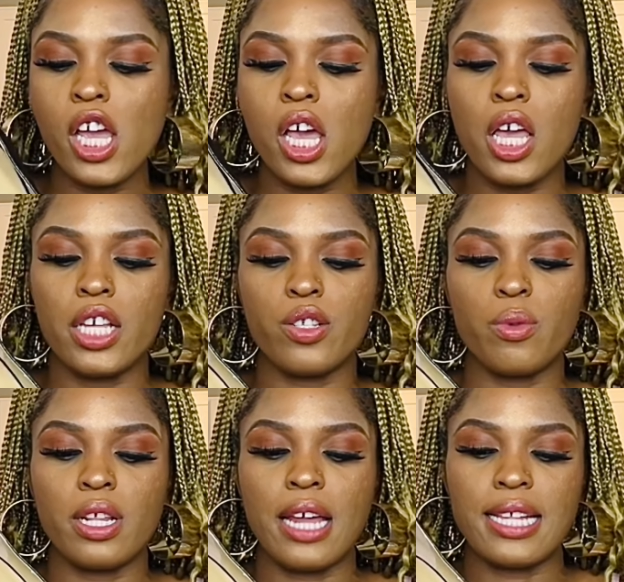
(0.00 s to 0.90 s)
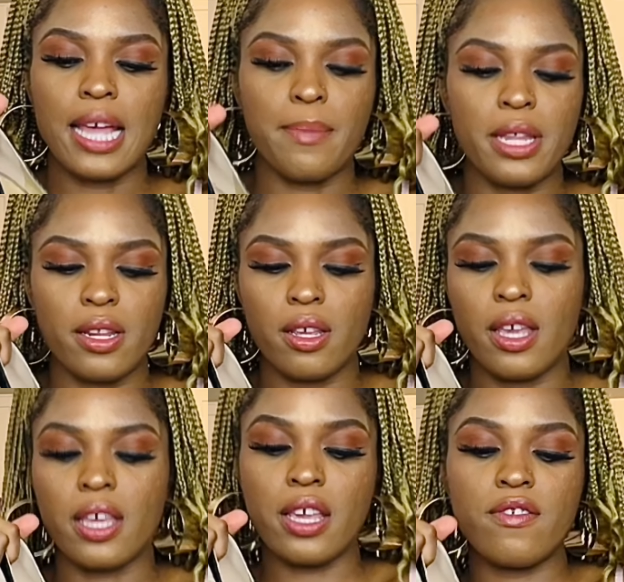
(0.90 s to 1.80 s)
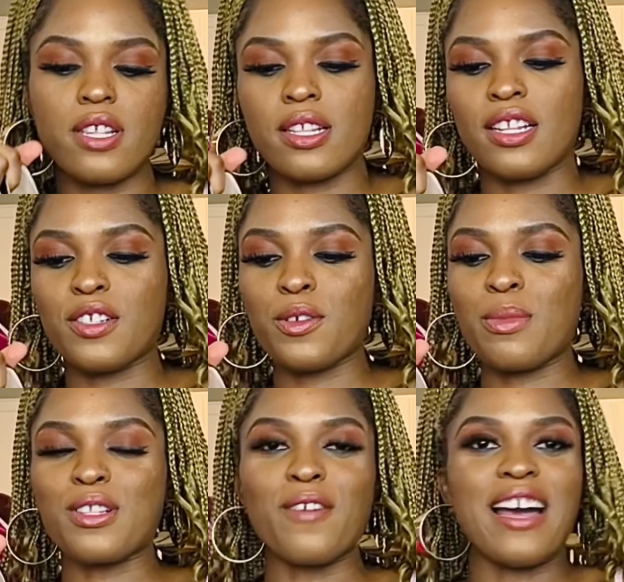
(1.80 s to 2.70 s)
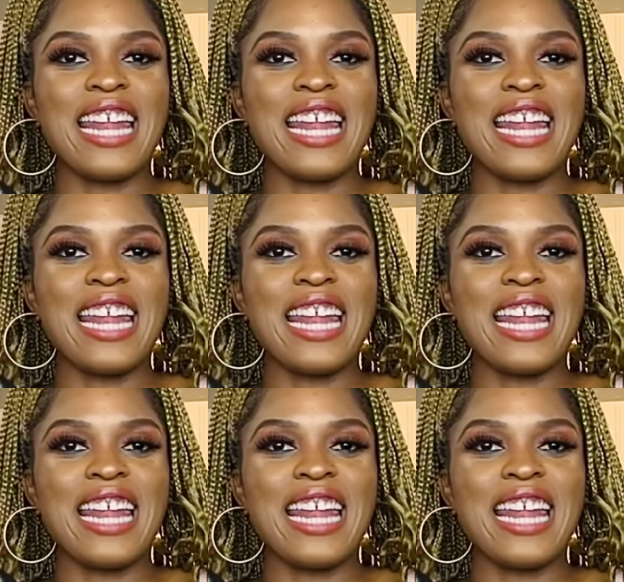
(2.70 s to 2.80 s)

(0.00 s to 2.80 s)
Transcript: It's really nice. I mean, it gives it a little bit of an